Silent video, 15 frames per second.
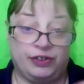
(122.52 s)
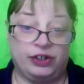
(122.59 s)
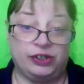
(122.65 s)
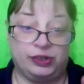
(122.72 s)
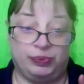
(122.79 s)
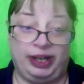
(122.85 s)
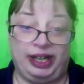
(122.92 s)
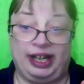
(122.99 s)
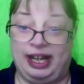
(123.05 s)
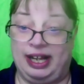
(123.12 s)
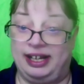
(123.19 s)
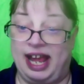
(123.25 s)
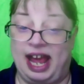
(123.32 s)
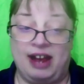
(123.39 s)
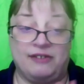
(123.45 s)
first week,
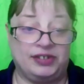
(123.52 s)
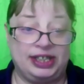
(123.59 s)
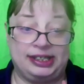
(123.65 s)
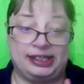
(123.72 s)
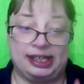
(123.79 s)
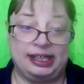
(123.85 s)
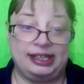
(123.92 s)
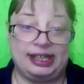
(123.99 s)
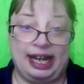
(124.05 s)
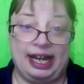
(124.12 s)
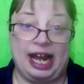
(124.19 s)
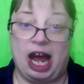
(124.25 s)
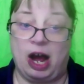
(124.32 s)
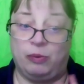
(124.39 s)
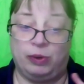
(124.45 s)
and every
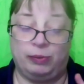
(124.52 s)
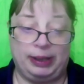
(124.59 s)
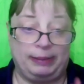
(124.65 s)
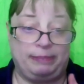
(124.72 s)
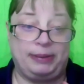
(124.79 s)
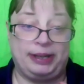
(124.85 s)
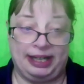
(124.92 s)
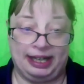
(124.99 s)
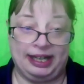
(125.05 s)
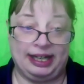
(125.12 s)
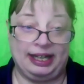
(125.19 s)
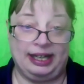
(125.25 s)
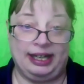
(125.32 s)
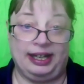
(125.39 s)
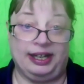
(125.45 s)
Sunday I will be
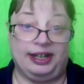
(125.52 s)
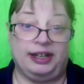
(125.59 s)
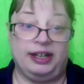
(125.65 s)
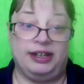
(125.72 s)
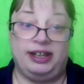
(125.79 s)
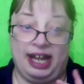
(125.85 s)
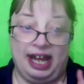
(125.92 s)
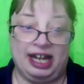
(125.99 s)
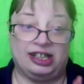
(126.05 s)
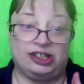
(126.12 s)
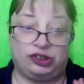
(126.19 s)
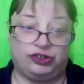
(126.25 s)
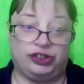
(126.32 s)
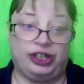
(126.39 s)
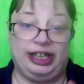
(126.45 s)
picking the
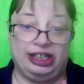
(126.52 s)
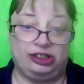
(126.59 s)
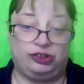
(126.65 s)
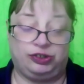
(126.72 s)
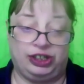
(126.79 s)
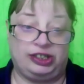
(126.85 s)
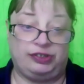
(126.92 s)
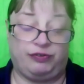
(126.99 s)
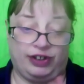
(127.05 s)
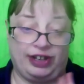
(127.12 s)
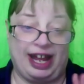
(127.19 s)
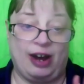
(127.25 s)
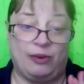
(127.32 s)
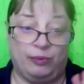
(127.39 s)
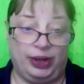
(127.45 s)
extra entries for
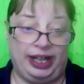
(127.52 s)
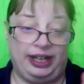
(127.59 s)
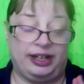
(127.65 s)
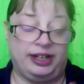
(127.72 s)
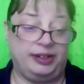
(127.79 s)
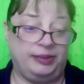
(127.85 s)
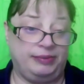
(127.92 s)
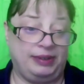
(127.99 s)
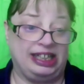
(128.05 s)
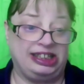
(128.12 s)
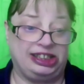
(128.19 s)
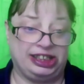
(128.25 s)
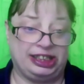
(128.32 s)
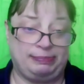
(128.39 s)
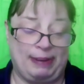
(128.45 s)
that week
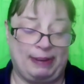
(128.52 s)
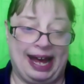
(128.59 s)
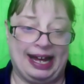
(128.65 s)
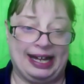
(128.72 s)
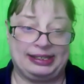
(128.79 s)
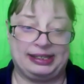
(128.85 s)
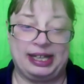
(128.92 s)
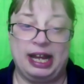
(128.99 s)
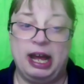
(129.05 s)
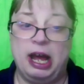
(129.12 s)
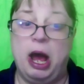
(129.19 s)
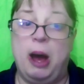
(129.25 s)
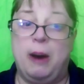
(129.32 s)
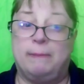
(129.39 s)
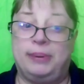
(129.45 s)
that just passed.
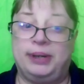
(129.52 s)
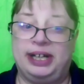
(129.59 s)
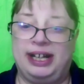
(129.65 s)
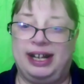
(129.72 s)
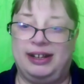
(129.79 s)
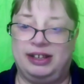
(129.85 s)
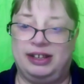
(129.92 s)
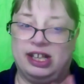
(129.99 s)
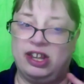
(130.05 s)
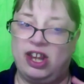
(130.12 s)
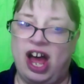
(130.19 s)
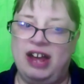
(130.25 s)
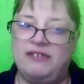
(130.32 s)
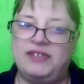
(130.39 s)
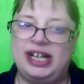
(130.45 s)
But the
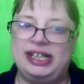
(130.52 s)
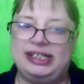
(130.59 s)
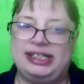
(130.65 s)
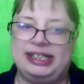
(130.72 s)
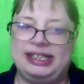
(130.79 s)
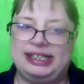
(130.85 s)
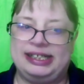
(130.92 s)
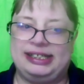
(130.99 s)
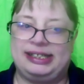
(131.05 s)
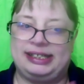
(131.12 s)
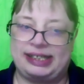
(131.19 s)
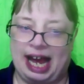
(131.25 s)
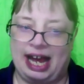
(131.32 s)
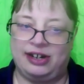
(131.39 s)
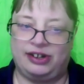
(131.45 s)
live I did
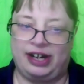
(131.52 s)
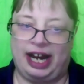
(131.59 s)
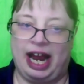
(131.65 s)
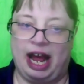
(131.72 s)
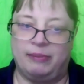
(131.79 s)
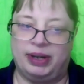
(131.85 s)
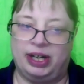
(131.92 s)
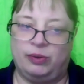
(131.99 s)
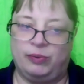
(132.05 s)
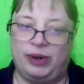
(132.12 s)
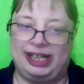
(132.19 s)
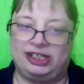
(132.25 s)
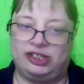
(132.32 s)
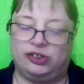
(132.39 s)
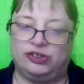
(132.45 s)
Saturday, I'm going to
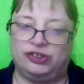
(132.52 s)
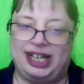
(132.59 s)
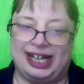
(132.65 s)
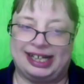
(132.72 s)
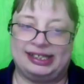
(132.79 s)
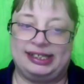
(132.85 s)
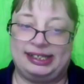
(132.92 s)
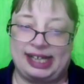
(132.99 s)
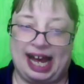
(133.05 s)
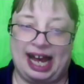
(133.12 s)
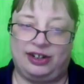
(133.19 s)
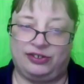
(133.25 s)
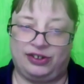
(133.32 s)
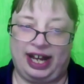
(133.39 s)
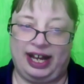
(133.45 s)
wait till next
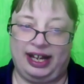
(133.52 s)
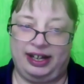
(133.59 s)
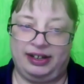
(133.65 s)
Saturday.